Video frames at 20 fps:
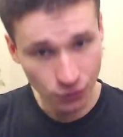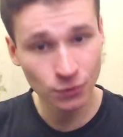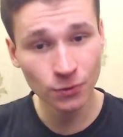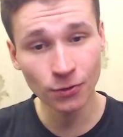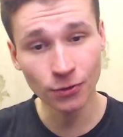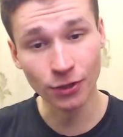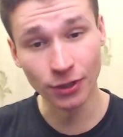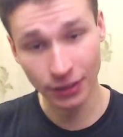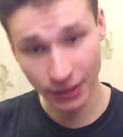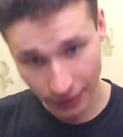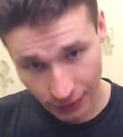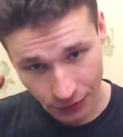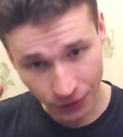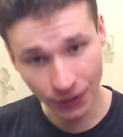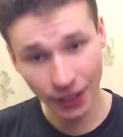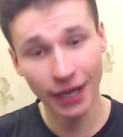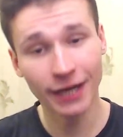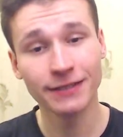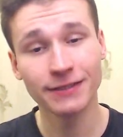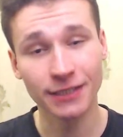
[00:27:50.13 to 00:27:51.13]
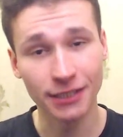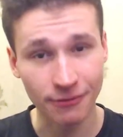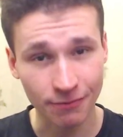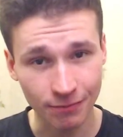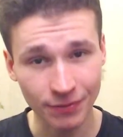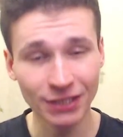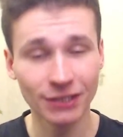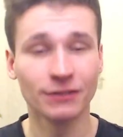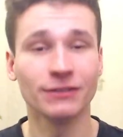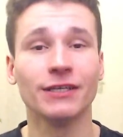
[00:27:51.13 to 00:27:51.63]
doing, creating,
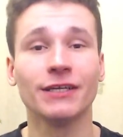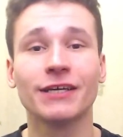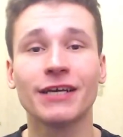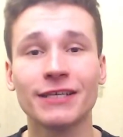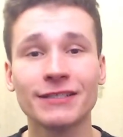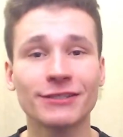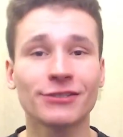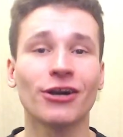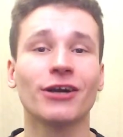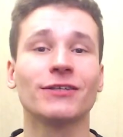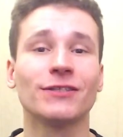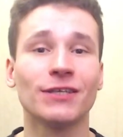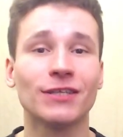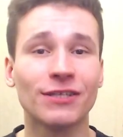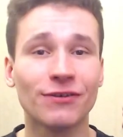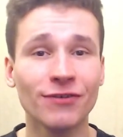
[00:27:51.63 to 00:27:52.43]
building, constructing,